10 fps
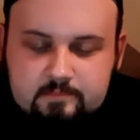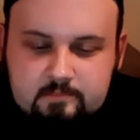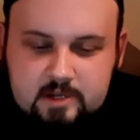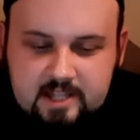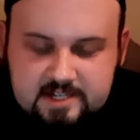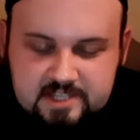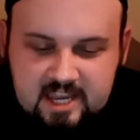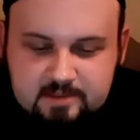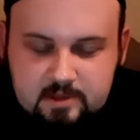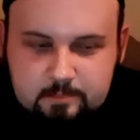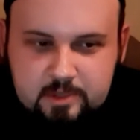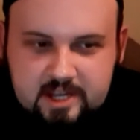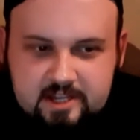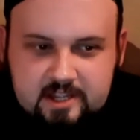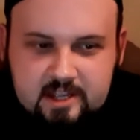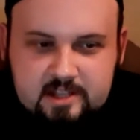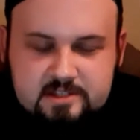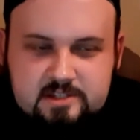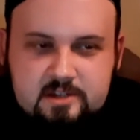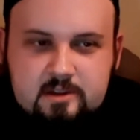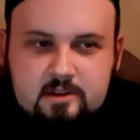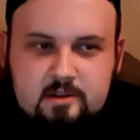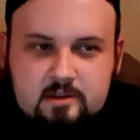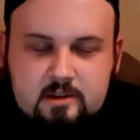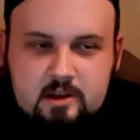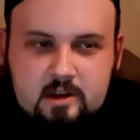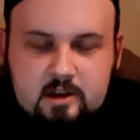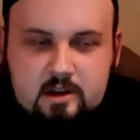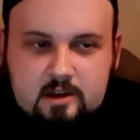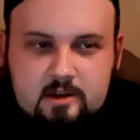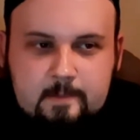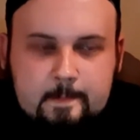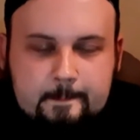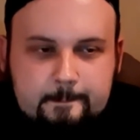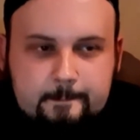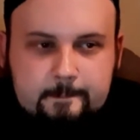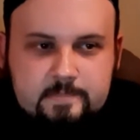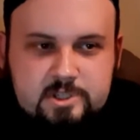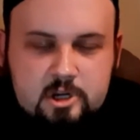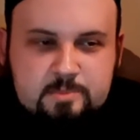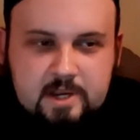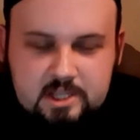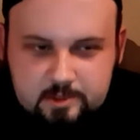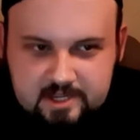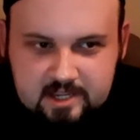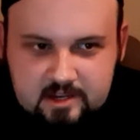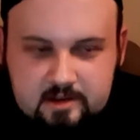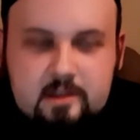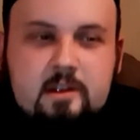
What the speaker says: My next game I played against Serge Piccolo again.